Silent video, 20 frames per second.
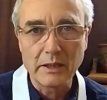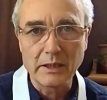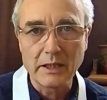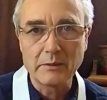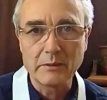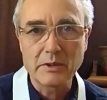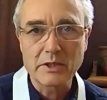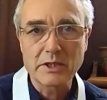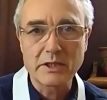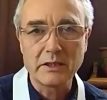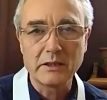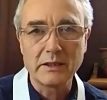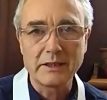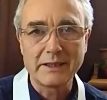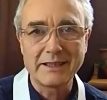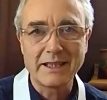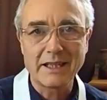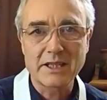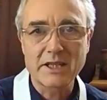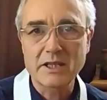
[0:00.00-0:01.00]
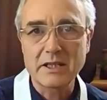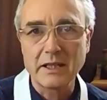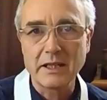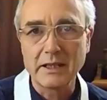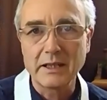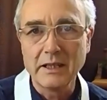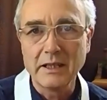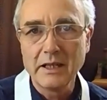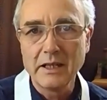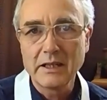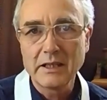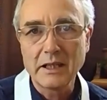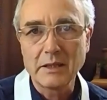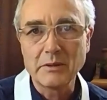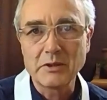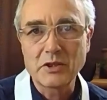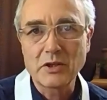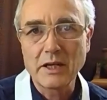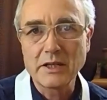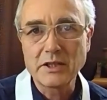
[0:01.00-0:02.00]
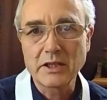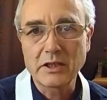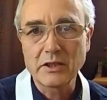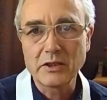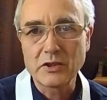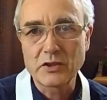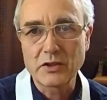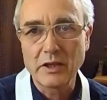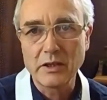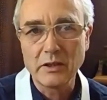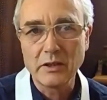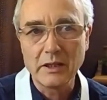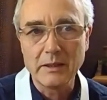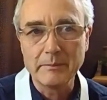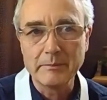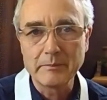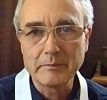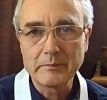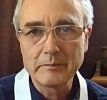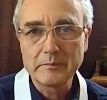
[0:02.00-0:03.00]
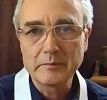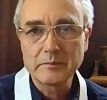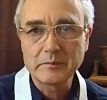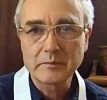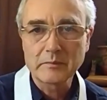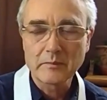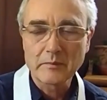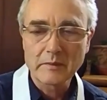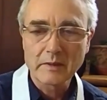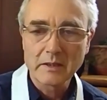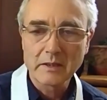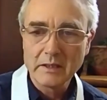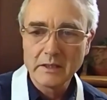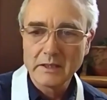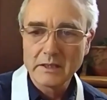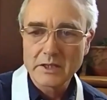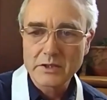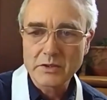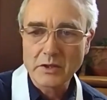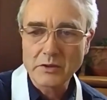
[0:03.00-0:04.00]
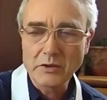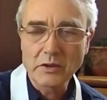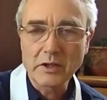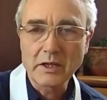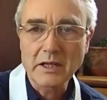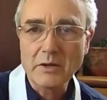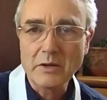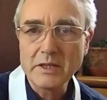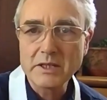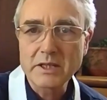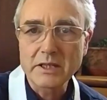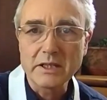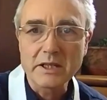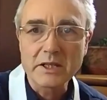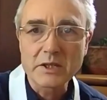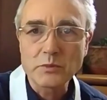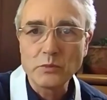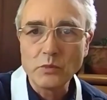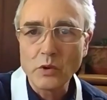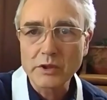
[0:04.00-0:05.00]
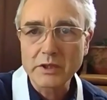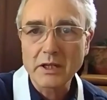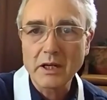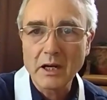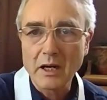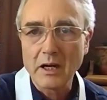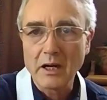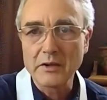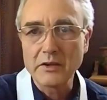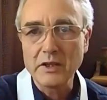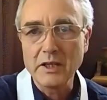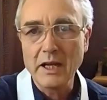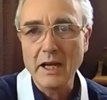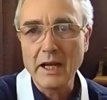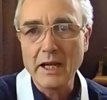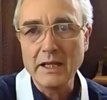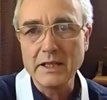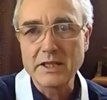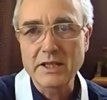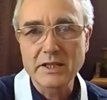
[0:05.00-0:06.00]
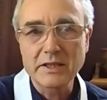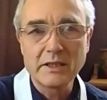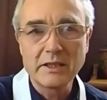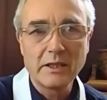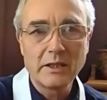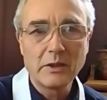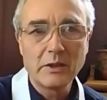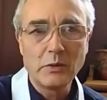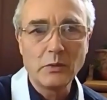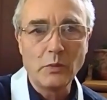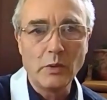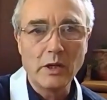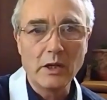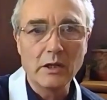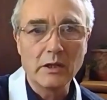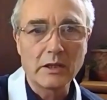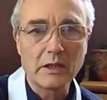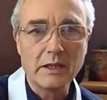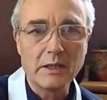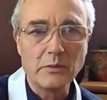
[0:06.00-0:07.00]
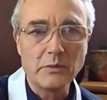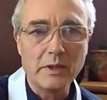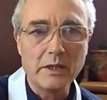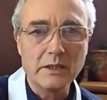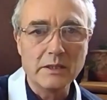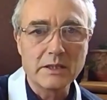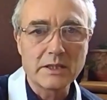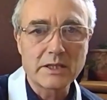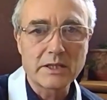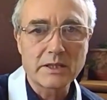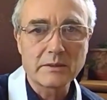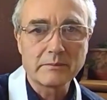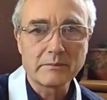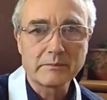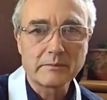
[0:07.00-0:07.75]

They were still gusting. They were trying to control him. So I thought I'd go into this. What are the 8 worldly winds?